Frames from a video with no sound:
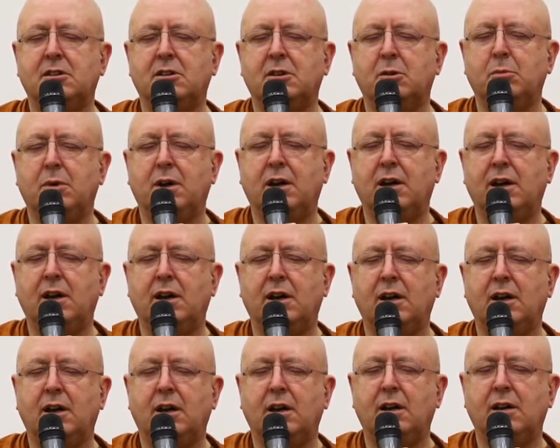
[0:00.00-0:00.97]
to the
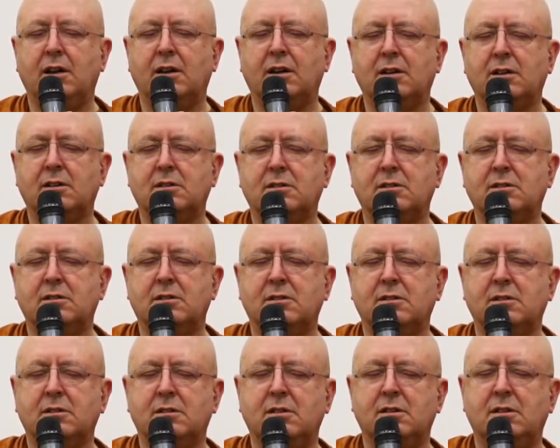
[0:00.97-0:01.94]

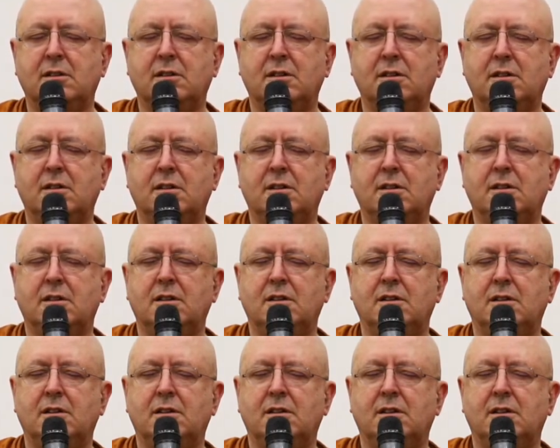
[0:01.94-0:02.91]
max.
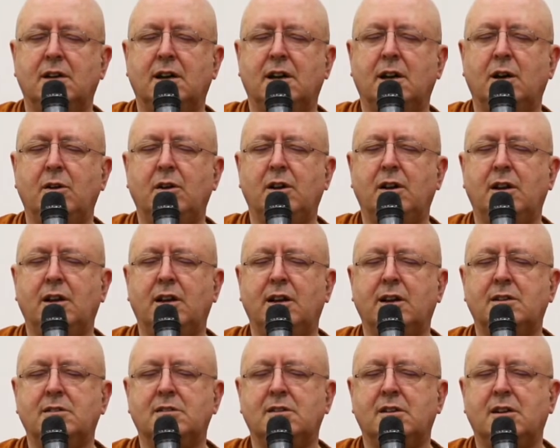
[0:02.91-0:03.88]
How are your
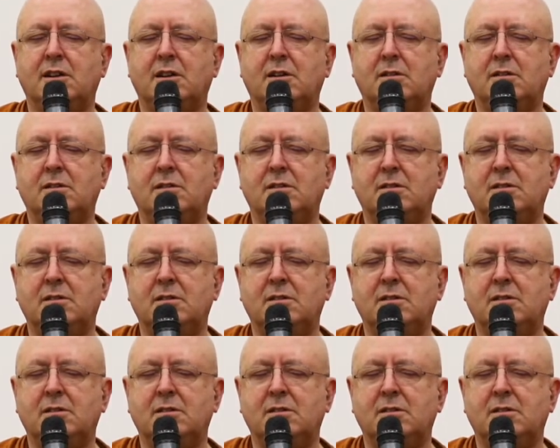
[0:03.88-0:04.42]
legs now?